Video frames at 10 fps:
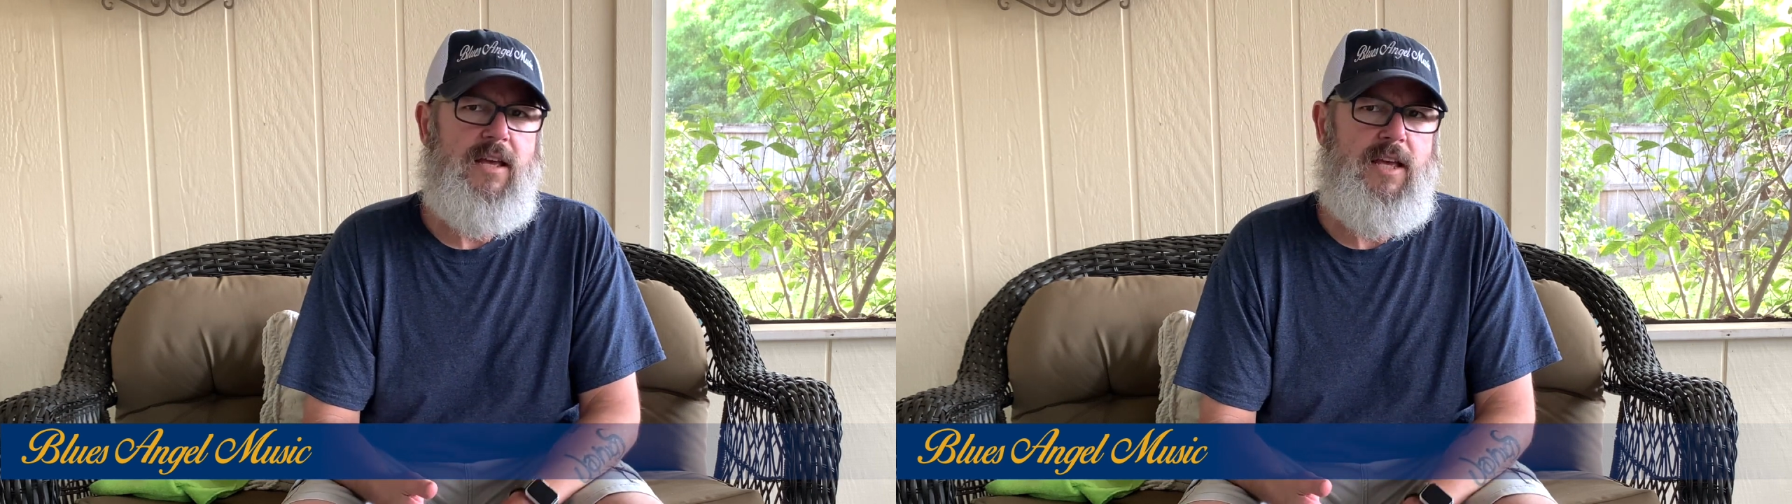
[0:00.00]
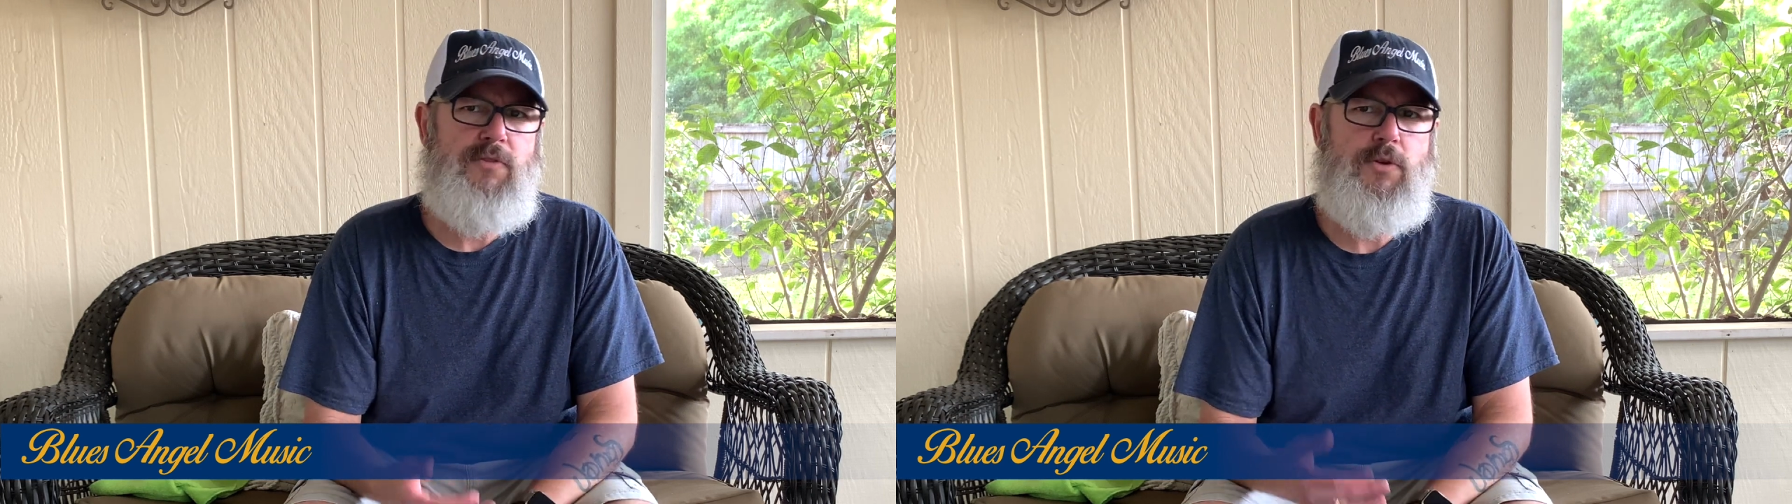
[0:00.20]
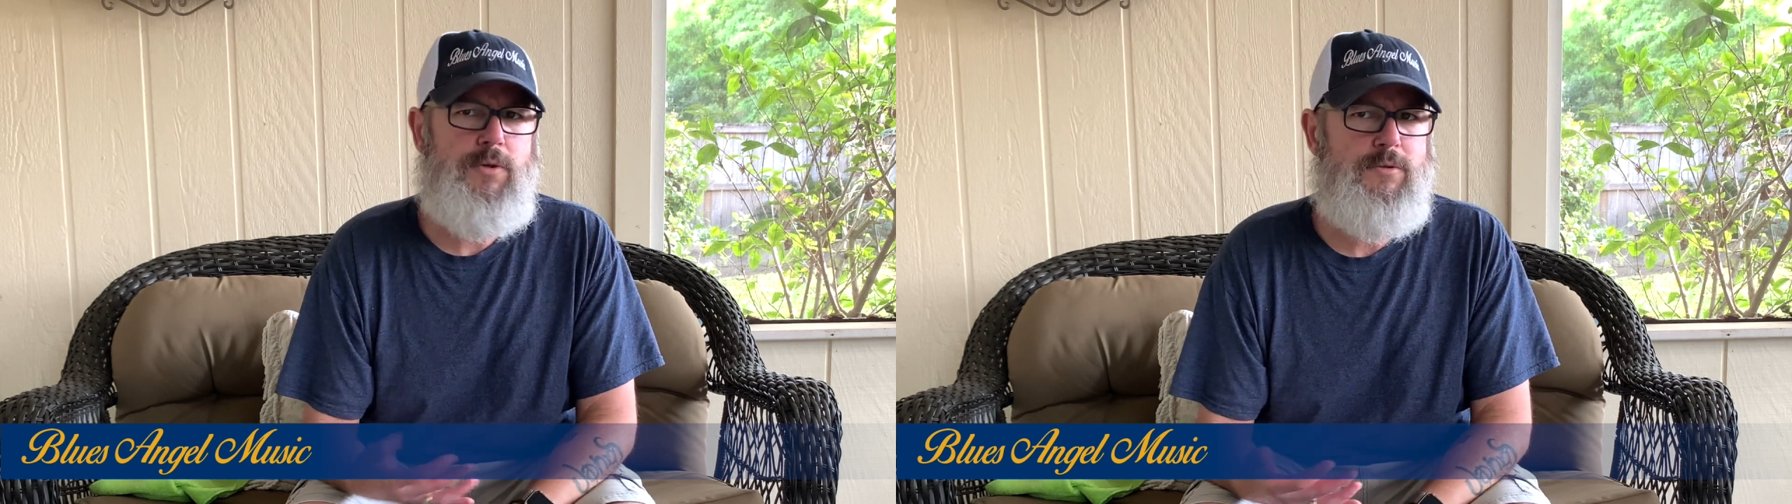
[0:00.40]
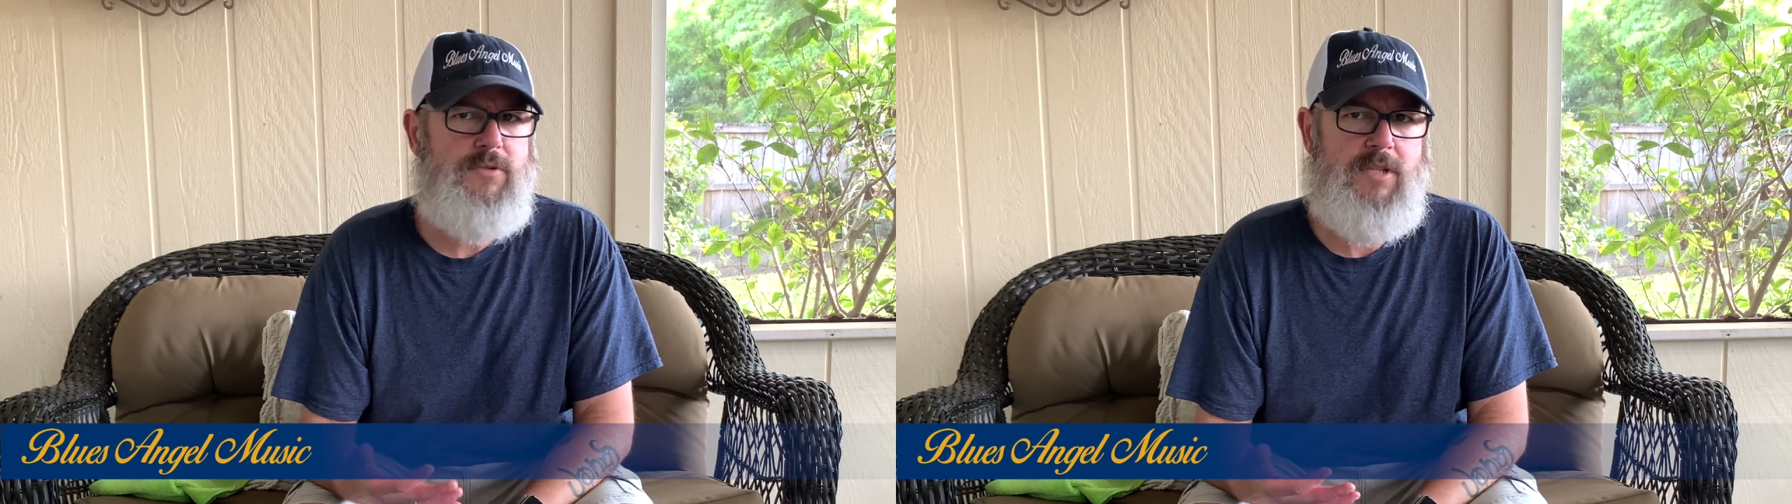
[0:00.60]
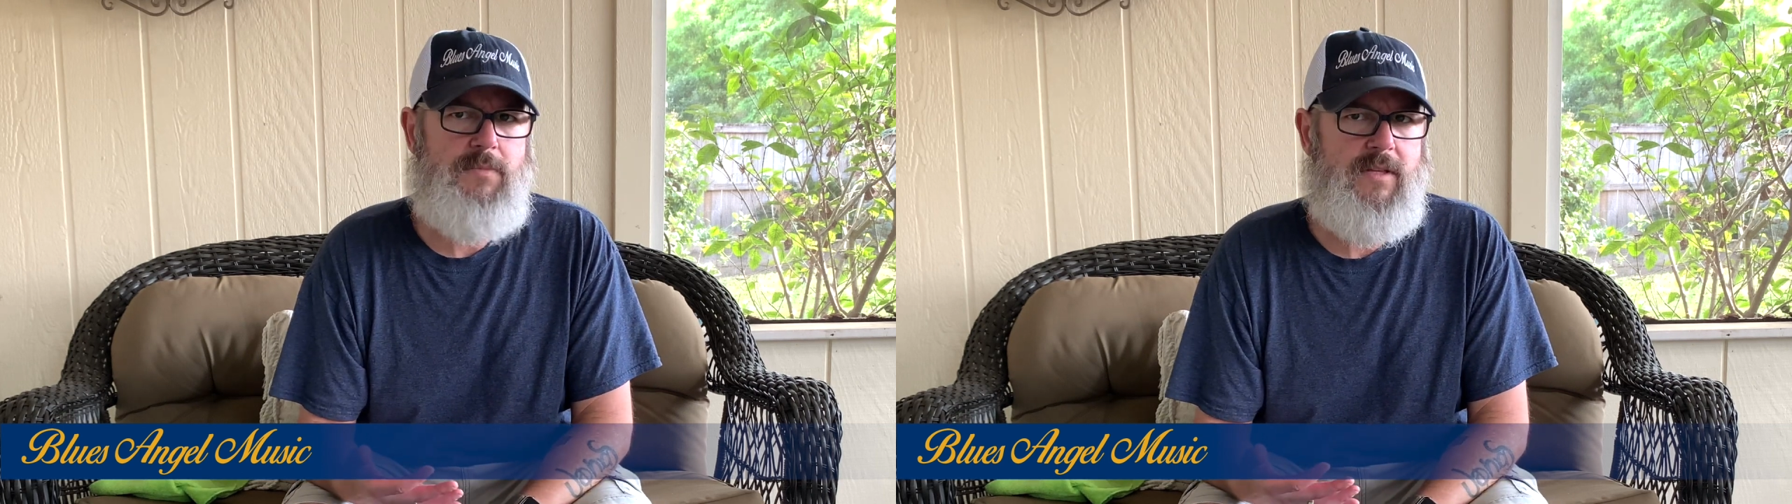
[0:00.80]
if you use
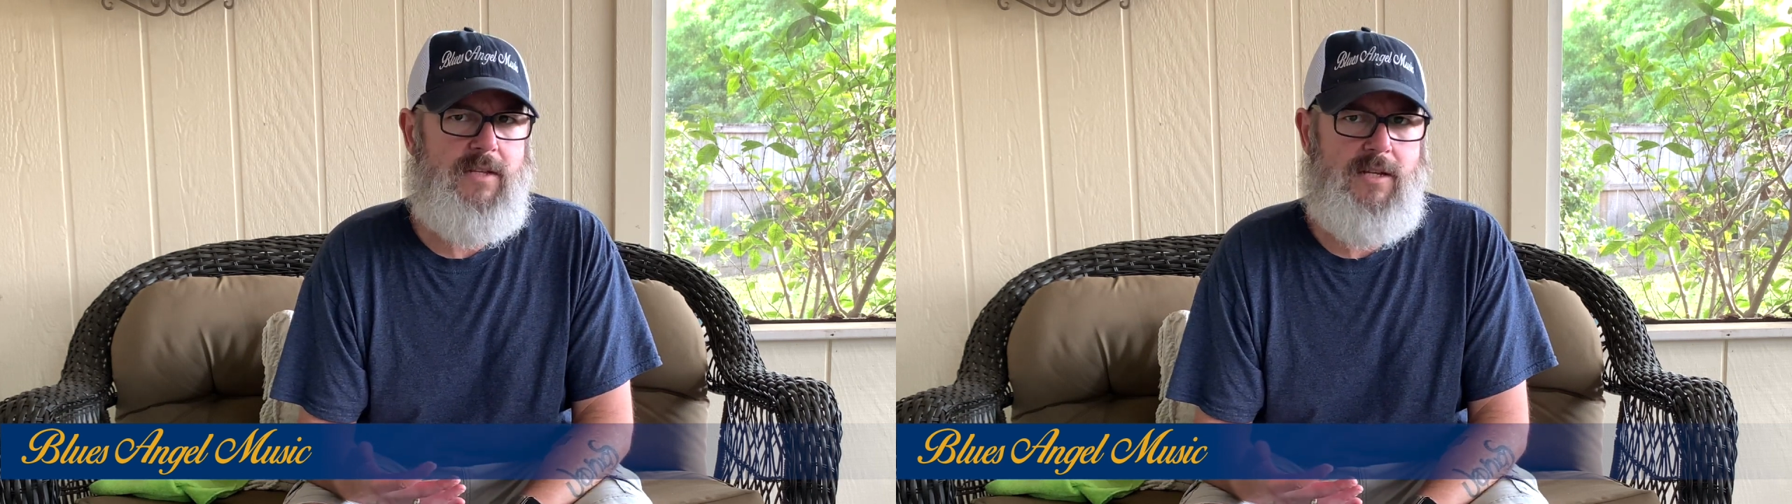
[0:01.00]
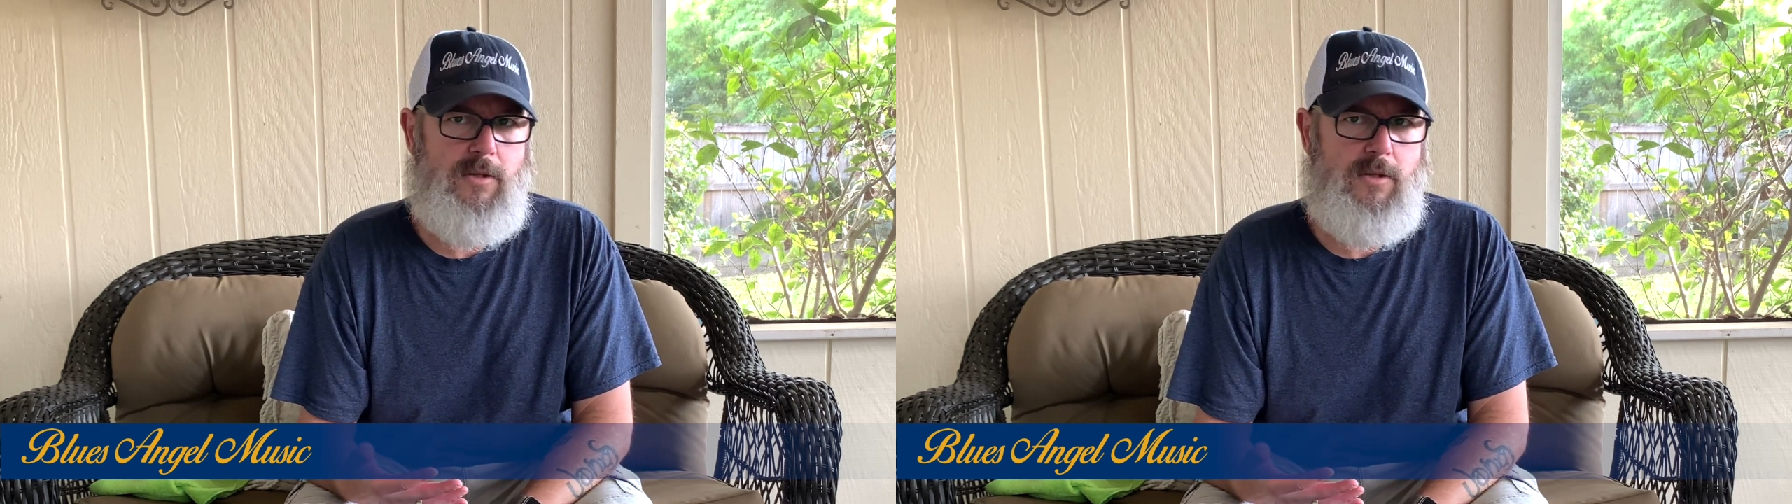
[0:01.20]
something like